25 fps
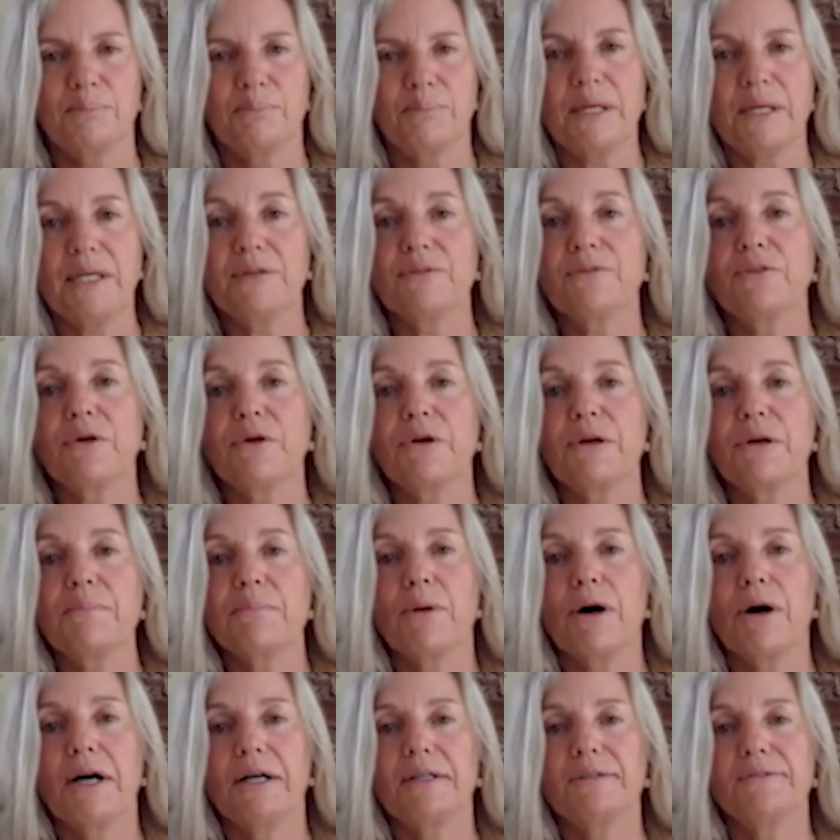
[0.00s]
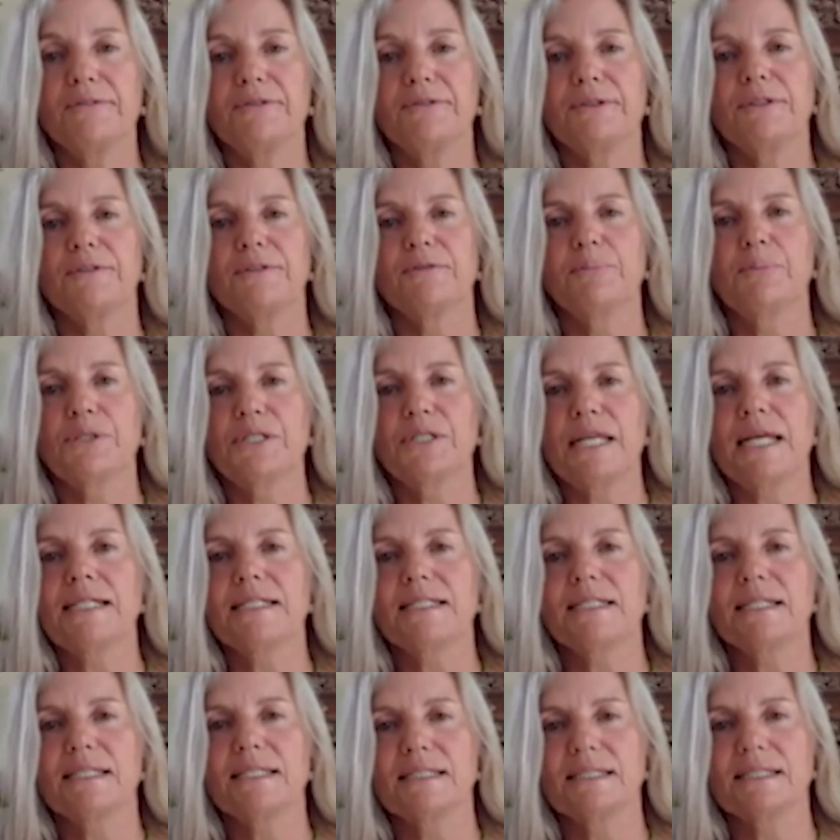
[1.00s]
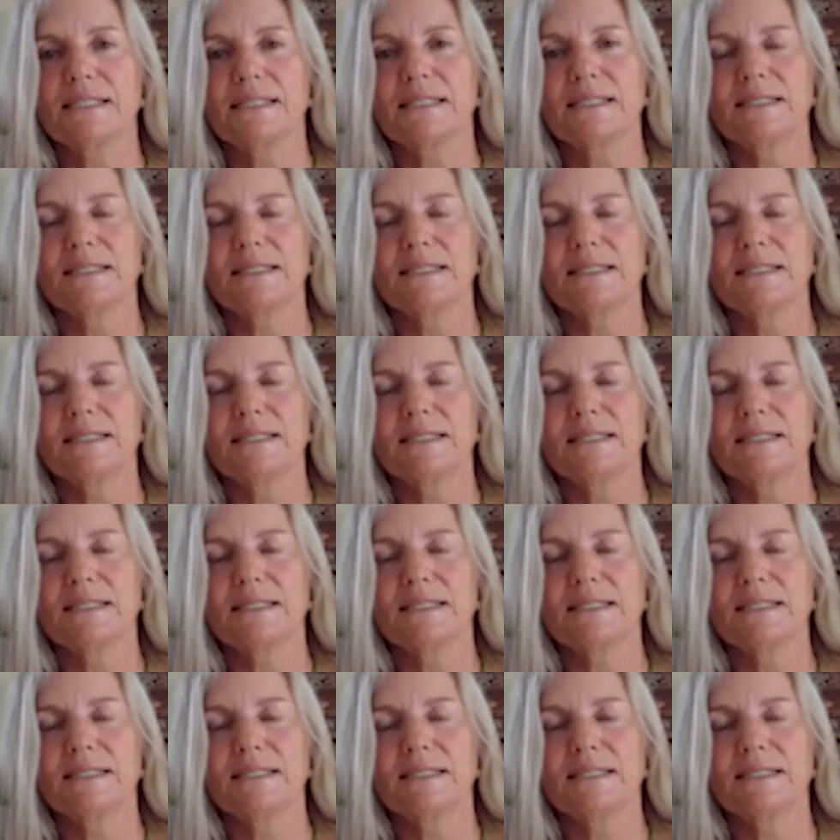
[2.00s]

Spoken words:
being very mindful of protecting